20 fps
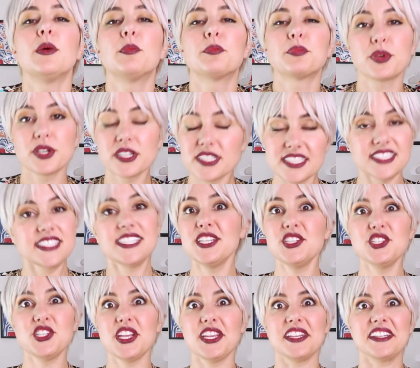
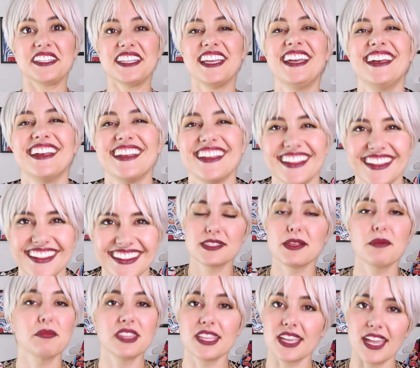Precision,
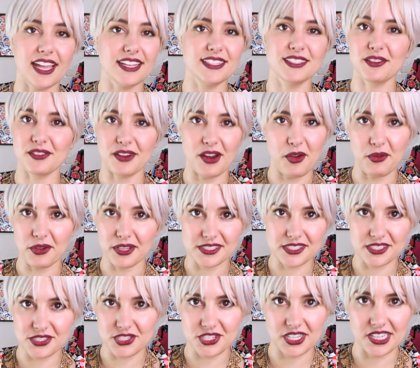something I don't
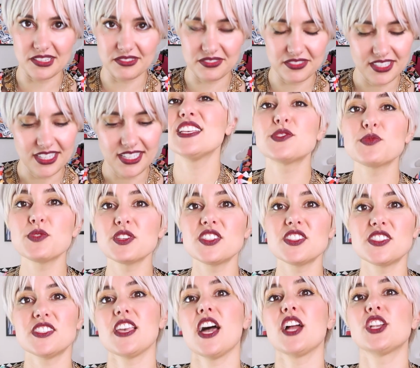always achieve. This was
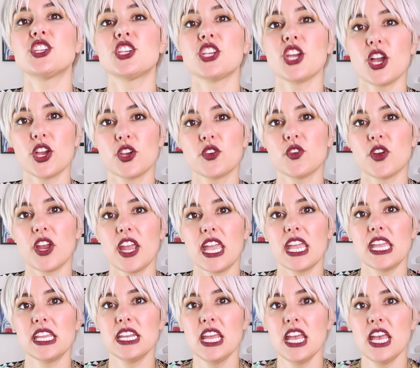such a
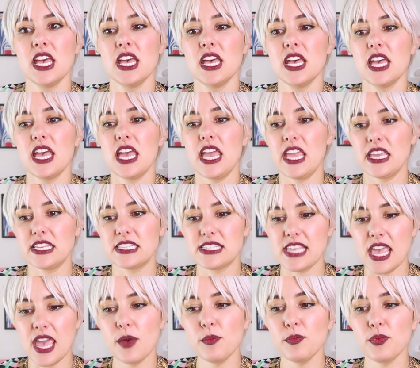great
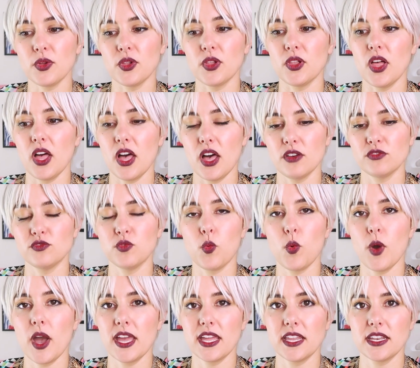example of
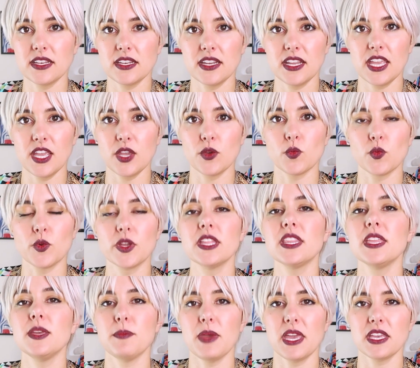when it
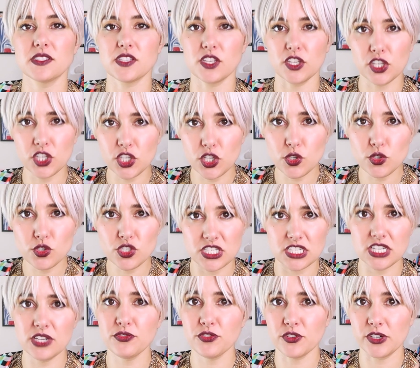really makes a huge
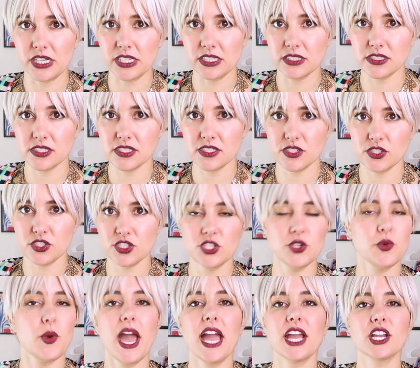difference
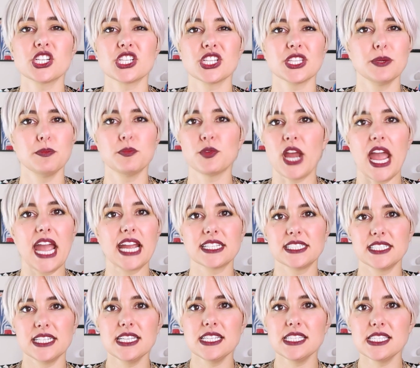to actually
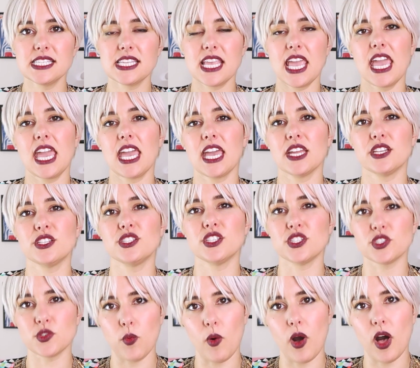practice and to
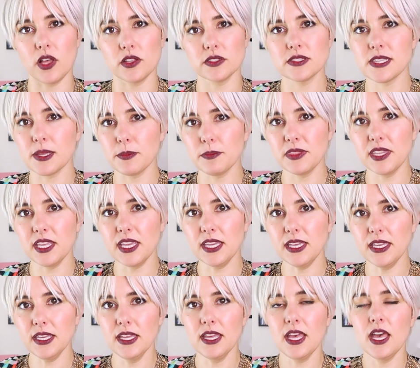toile
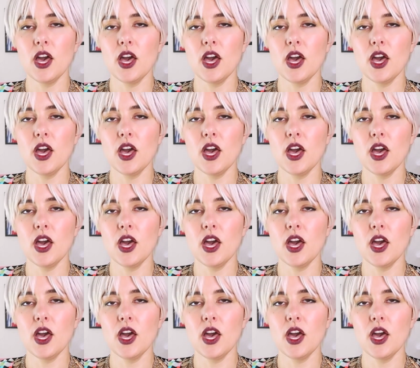something.